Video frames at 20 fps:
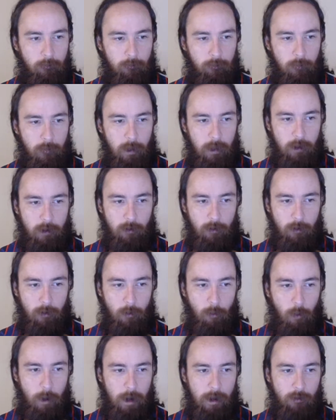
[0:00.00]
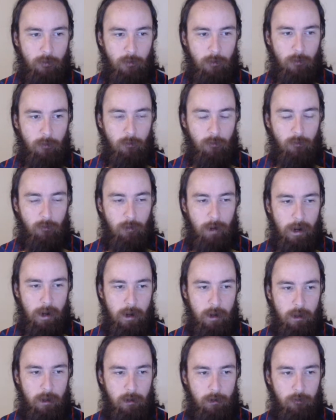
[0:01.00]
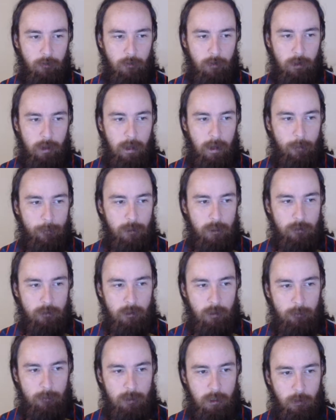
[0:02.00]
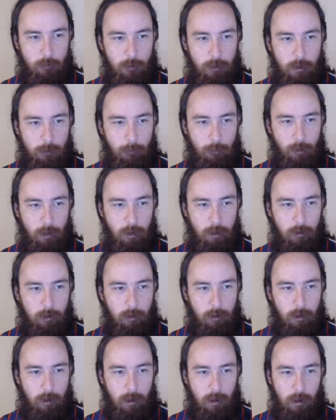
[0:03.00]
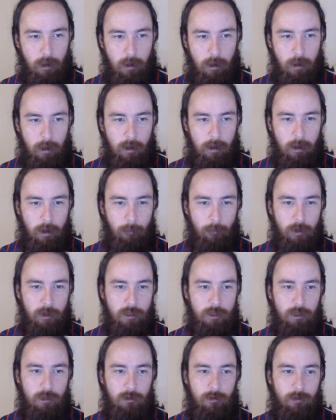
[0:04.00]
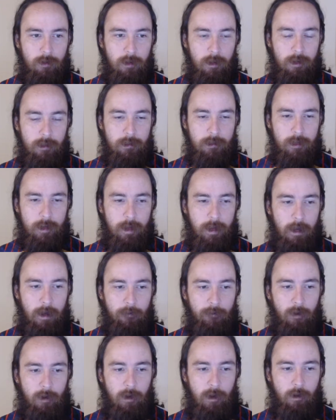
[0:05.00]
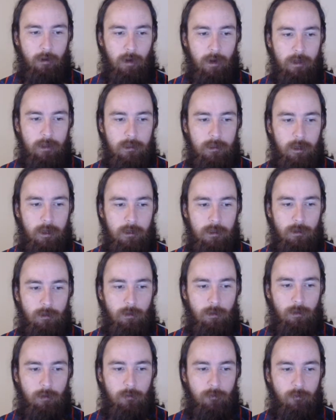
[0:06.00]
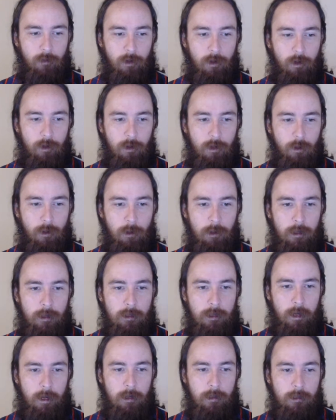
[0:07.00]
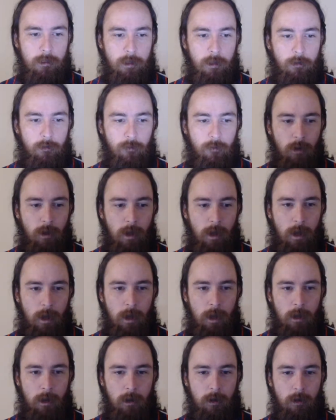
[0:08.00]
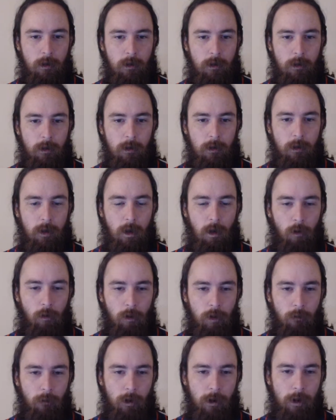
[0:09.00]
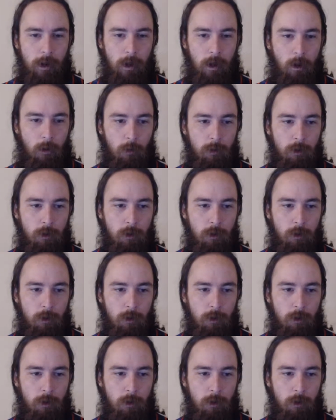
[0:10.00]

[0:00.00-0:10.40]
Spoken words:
and a wide variety of game systems that we could play. Number two is I have a great schedule for doing this kind of stuff, and not only right now with the